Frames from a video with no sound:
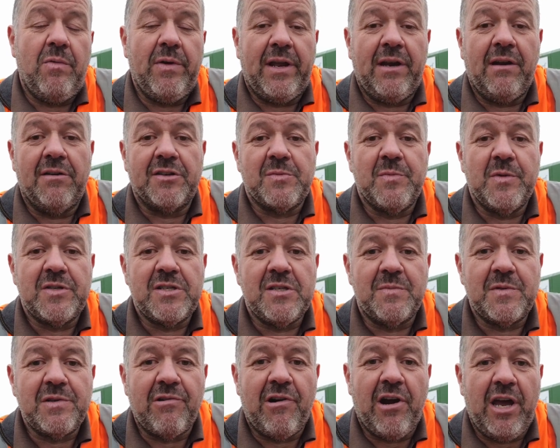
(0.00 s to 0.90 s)
we're getting lots more
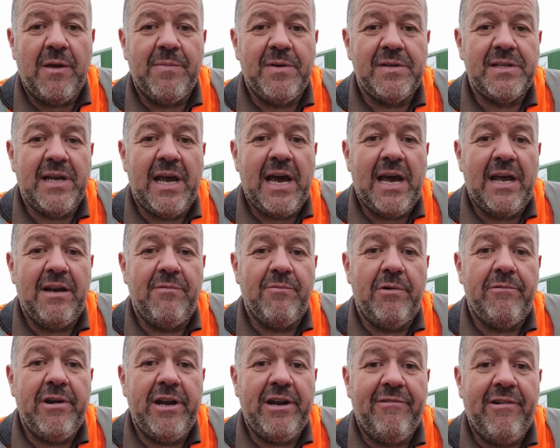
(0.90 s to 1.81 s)
subscribers, and
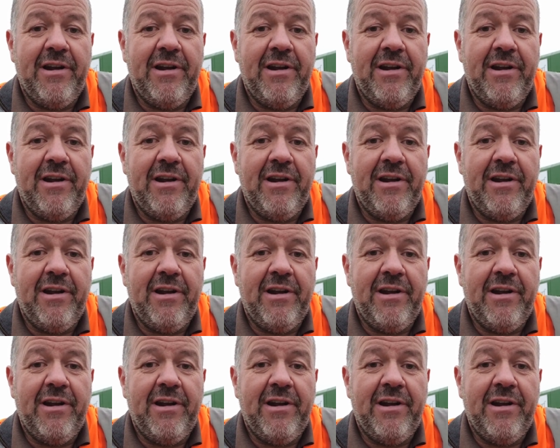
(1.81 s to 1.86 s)
we're really,